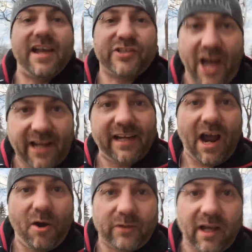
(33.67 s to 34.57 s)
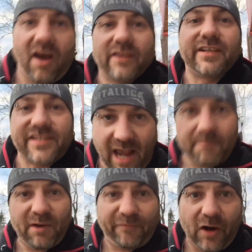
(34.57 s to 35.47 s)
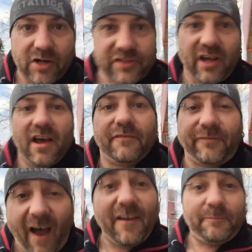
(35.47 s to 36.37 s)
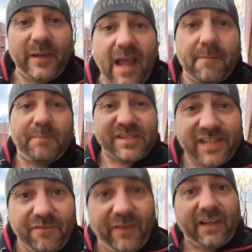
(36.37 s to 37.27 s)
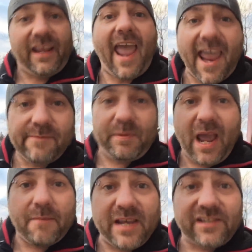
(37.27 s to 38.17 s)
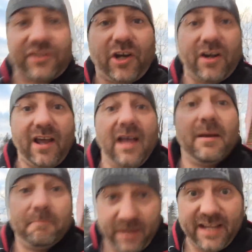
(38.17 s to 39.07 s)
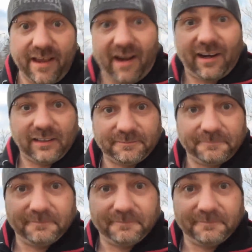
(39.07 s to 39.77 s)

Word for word: and check it out December 1st, 5 p.m. Pacific, 8 p.m. Eastern. Be there.